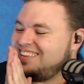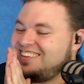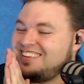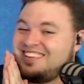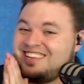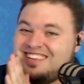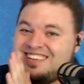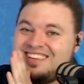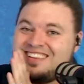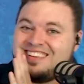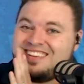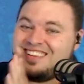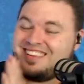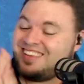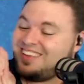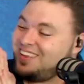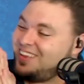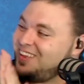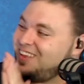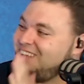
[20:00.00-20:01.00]

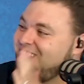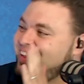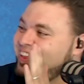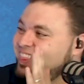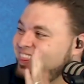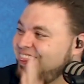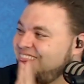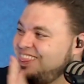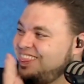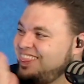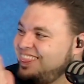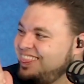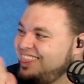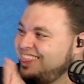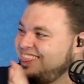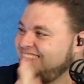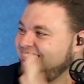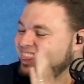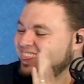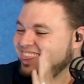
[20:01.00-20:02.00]

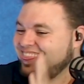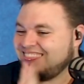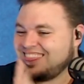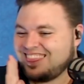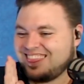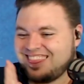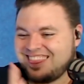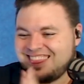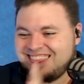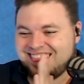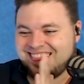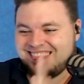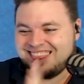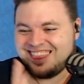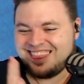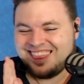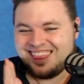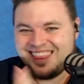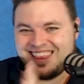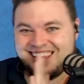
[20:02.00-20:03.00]

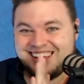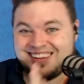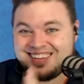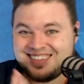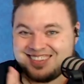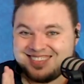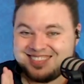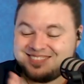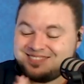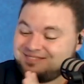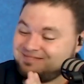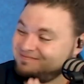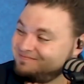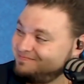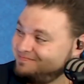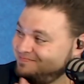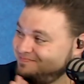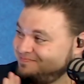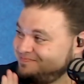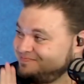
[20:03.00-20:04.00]

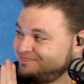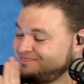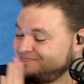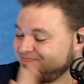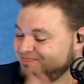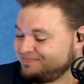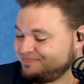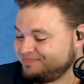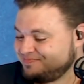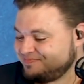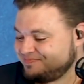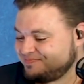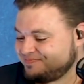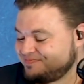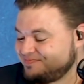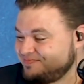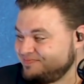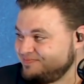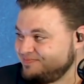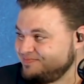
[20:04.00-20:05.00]

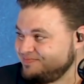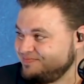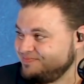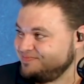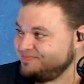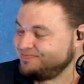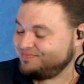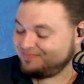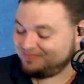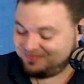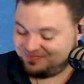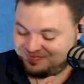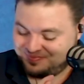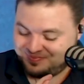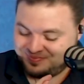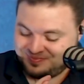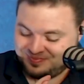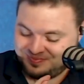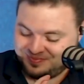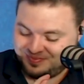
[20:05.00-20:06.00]

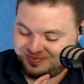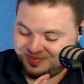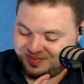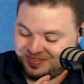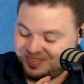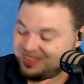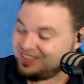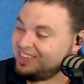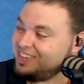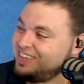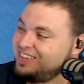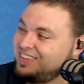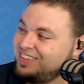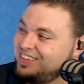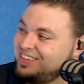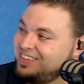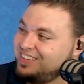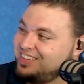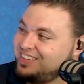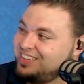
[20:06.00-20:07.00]

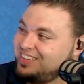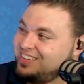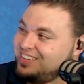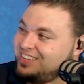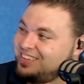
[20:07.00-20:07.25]
(not speaking)